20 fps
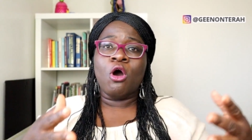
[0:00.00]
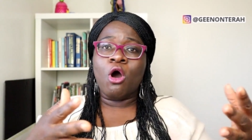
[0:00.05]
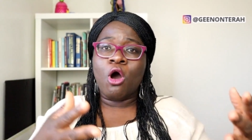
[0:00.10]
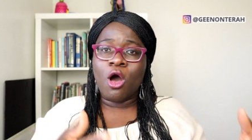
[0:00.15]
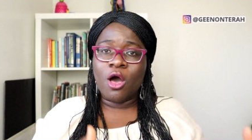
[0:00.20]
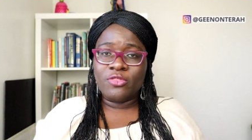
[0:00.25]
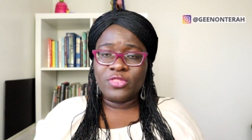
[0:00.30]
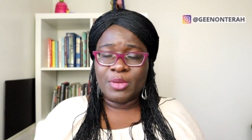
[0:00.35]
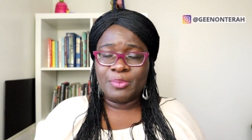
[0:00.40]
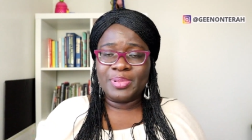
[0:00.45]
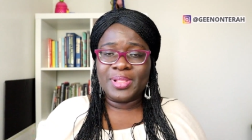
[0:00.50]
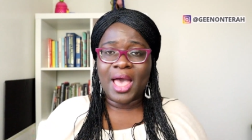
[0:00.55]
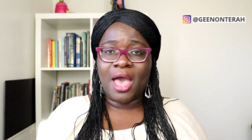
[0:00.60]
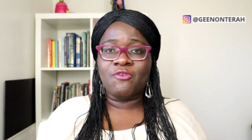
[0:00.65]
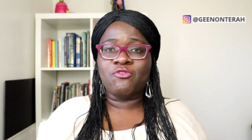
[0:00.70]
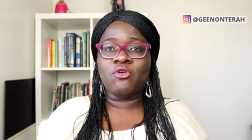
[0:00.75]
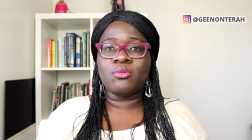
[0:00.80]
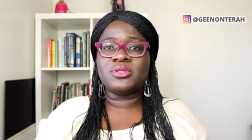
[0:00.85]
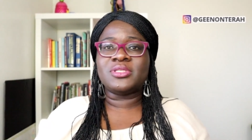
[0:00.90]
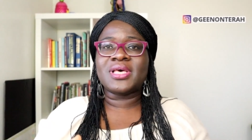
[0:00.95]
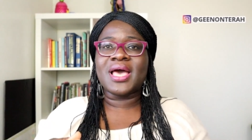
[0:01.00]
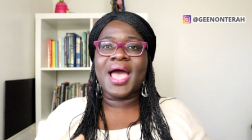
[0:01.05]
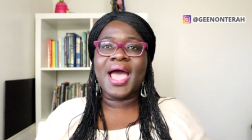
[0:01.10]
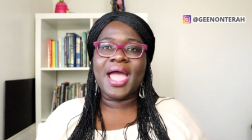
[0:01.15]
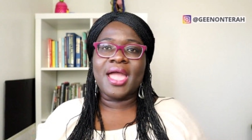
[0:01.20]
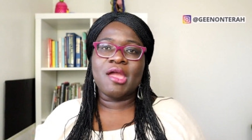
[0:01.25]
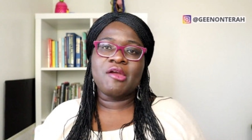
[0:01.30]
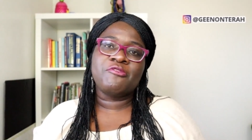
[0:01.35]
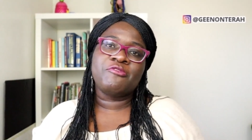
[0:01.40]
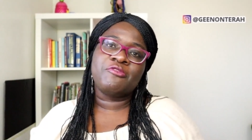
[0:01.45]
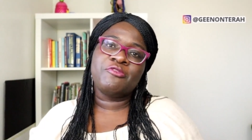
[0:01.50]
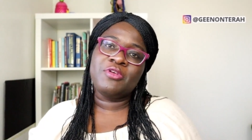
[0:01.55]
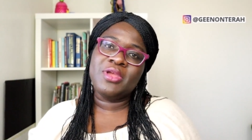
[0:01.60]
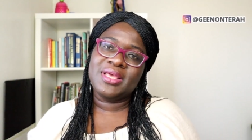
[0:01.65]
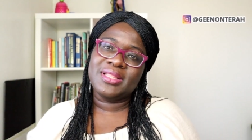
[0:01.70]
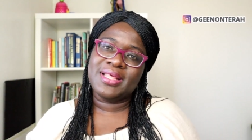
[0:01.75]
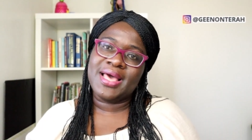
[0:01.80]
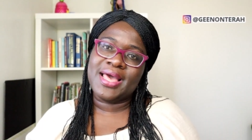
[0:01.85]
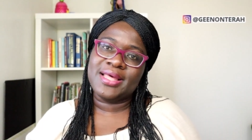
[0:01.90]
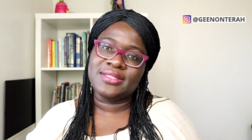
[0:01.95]
on the platform to hire
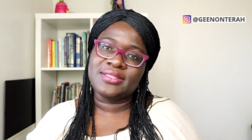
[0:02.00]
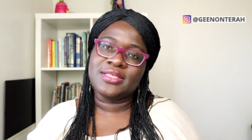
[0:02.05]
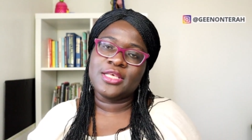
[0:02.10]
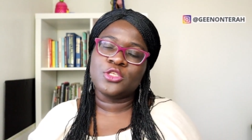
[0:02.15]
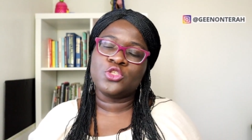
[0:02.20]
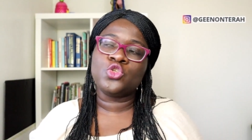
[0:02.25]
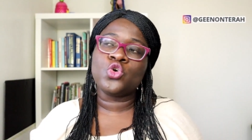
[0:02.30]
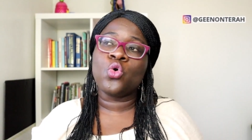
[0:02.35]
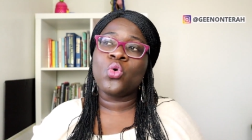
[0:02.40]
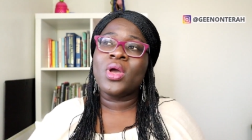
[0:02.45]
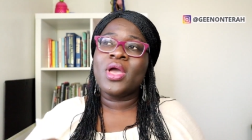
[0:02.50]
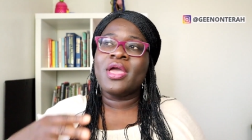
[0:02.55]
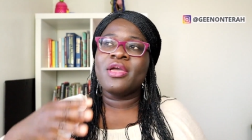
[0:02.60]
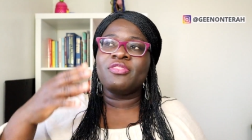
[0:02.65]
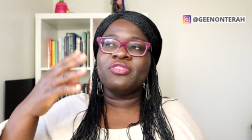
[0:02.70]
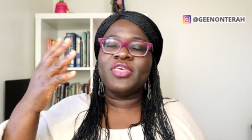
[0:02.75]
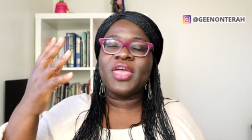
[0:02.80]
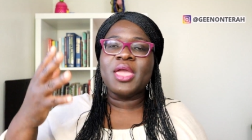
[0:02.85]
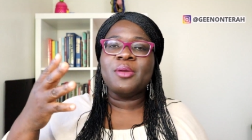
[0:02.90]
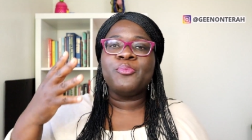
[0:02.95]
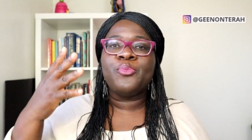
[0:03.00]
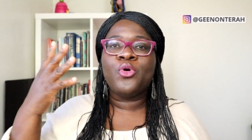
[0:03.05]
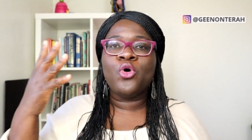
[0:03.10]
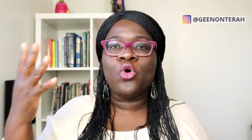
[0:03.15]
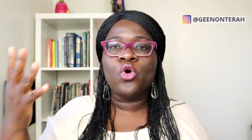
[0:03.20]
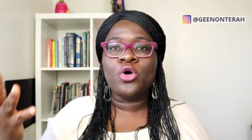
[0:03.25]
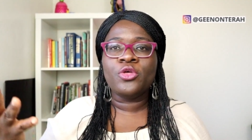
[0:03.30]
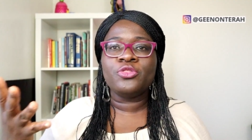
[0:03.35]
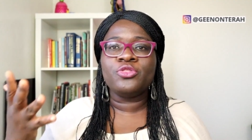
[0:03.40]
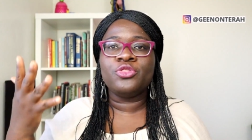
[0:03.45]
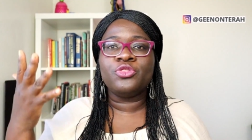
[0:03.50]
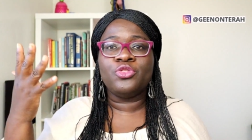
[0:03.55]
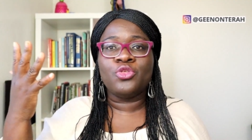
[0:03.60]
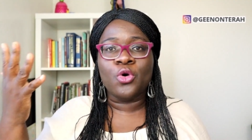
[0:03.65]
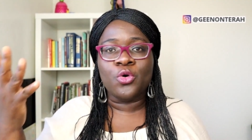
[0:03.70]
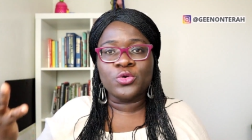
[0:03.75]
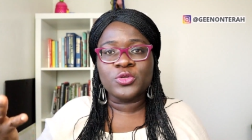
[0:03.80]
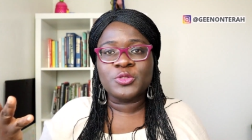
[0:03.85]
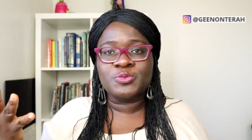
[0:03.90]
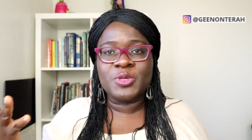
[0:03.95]
freelancers. So they put
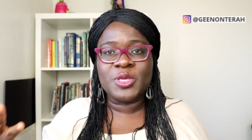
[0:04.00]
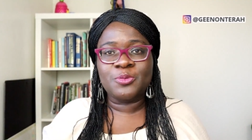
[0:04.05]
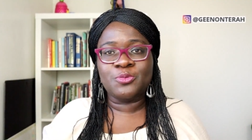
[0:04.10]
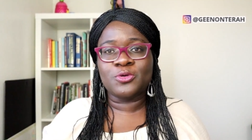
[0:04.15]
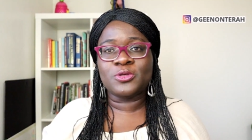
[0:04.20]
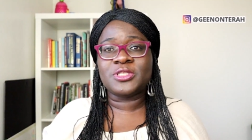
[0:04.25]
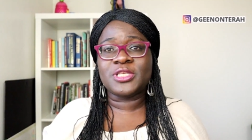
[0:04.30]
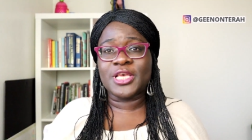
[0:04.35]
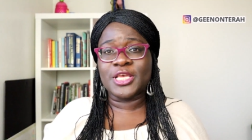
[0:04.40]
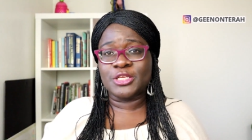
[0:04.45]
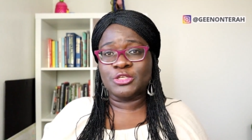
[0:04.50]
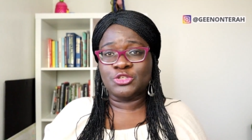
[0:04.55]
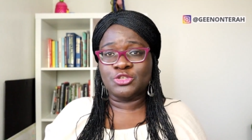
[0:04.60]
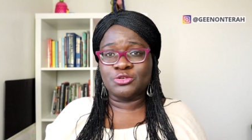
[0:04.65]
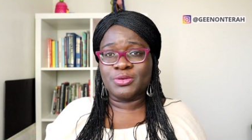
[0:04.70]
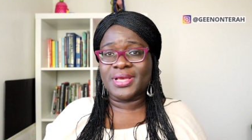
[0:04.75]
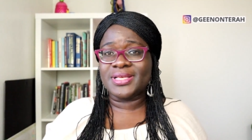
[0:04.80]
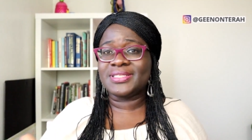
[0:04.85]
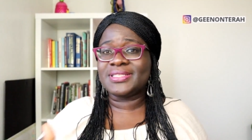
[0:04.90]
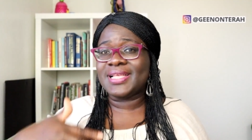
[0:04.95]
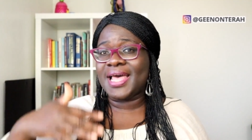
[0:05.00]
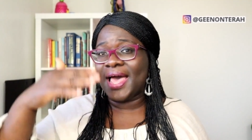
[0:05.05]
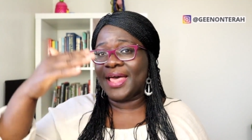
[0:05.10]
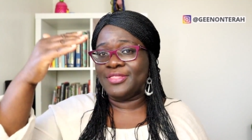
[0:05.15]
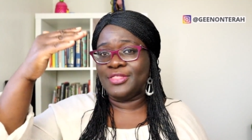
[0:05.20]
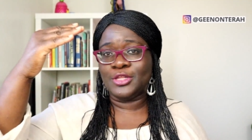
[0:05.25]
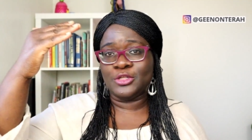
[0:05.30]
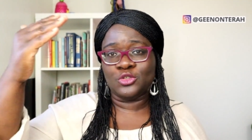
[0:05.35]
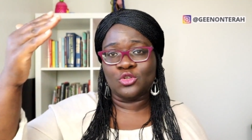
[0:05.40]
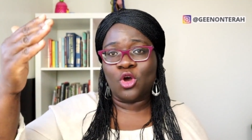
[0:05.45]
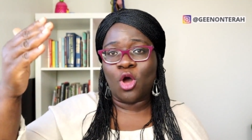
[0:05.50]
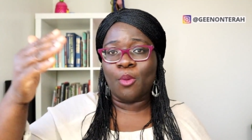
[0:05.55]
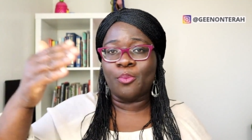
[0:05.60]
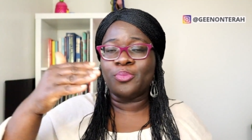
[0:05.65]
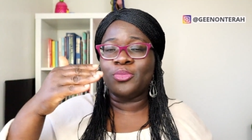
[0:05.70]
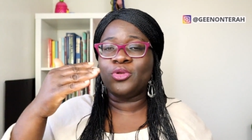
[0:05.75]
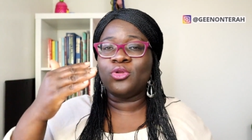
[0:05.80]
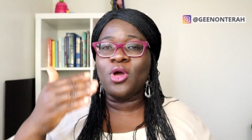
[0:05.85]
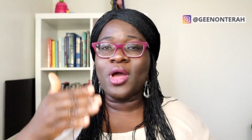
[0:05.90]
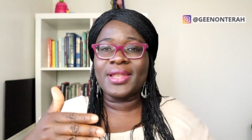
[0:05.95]
those people's interests at the
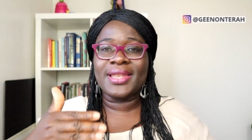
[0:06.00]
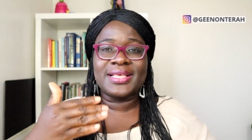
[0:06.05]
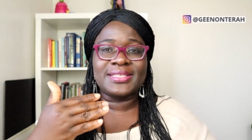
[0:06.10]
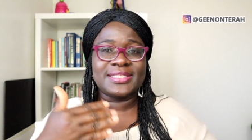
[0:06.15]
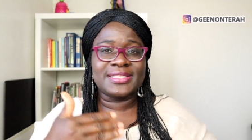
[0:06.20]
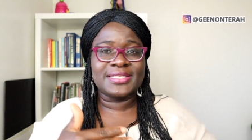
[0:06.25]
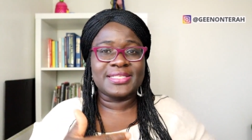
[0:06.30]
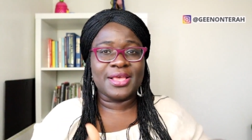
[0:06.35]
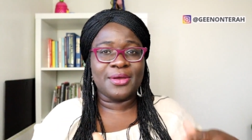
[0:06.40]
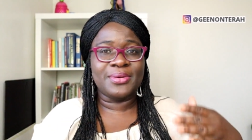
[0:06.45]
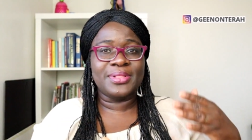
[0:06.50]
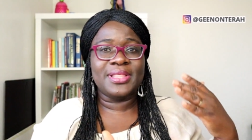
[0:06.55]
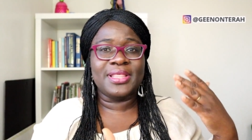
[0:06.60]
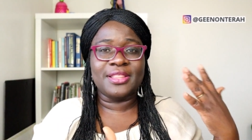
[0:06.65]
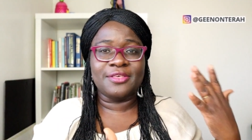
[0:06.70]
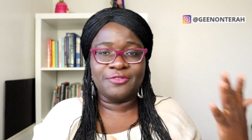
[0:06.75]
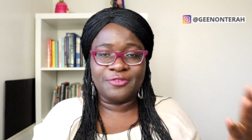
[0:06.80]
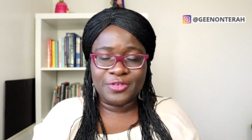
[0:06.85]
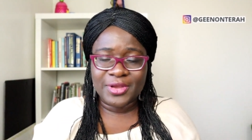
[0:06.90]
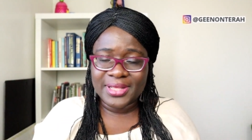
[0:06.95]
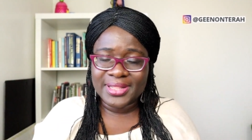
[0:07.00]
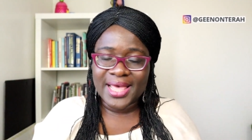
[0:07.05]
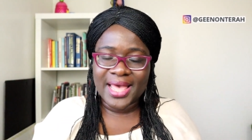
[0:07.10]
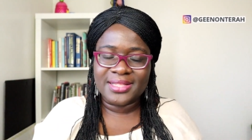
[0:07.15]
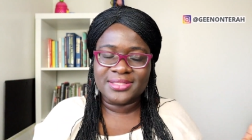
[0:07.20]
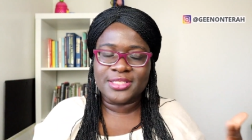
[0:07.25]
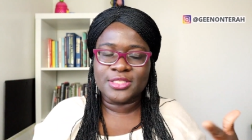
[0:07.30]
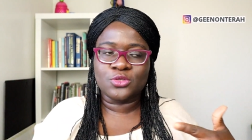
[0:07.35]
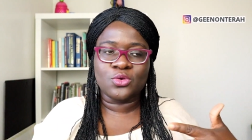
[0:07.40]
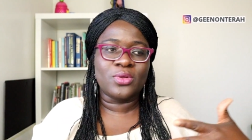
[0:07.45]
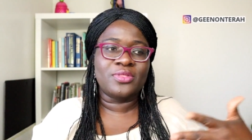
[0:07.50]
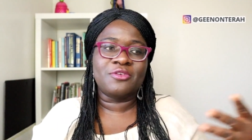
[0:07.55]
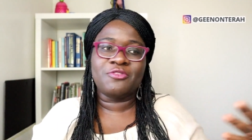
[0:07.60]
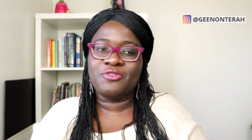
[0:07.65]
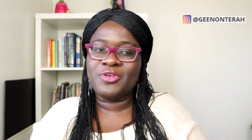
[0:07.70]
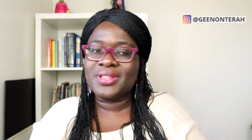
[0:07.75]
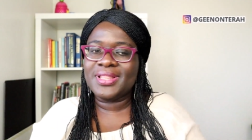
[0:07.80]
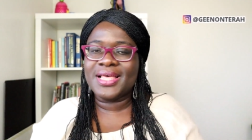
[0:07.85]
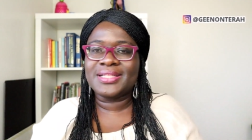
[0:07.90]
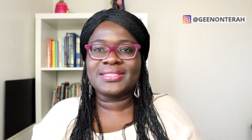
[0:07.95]
top, not necessarily the freelancers, or the
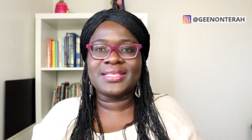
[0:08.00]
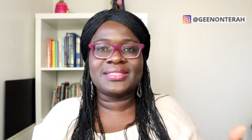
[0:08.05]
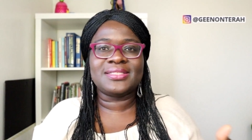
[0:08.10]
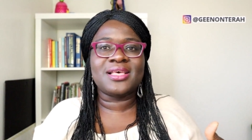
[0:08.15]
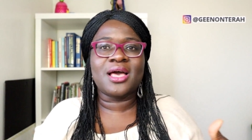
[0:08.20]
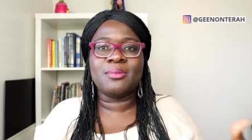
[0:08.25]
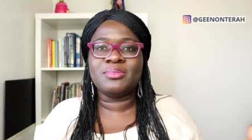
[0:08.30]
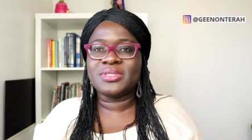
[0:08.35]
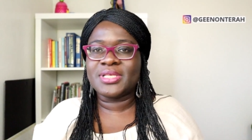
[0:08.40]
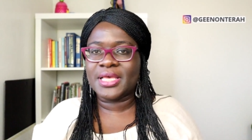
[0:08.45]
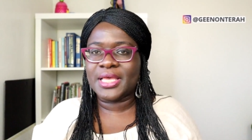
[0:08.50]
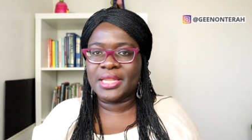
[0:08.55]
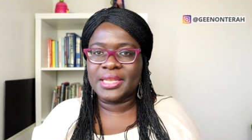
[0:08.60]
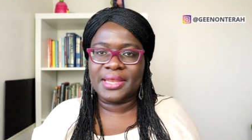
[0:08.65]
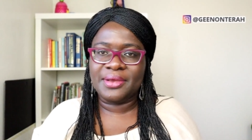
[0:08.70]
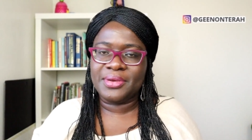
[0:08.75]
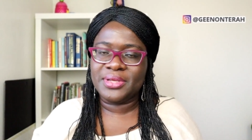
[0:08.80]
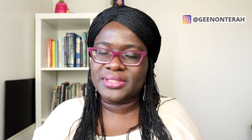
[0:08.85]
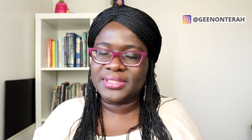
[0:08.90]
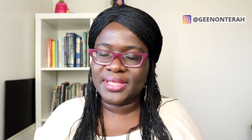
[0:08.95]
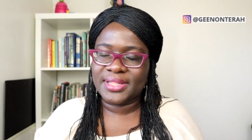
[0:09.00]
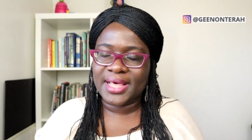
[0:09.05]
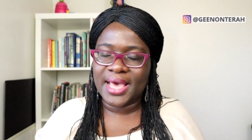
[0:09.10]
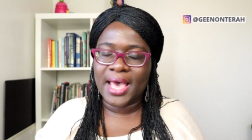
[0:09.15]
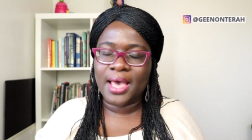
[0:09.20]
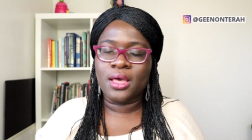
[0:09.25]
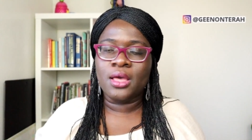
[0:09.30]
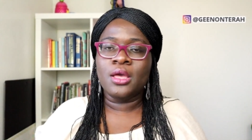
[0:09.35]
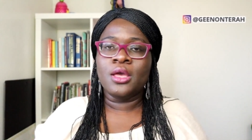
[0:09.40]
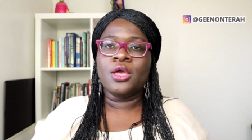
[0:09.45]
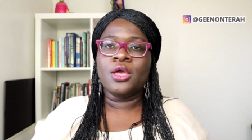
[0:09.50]
freelancers come secondary to that.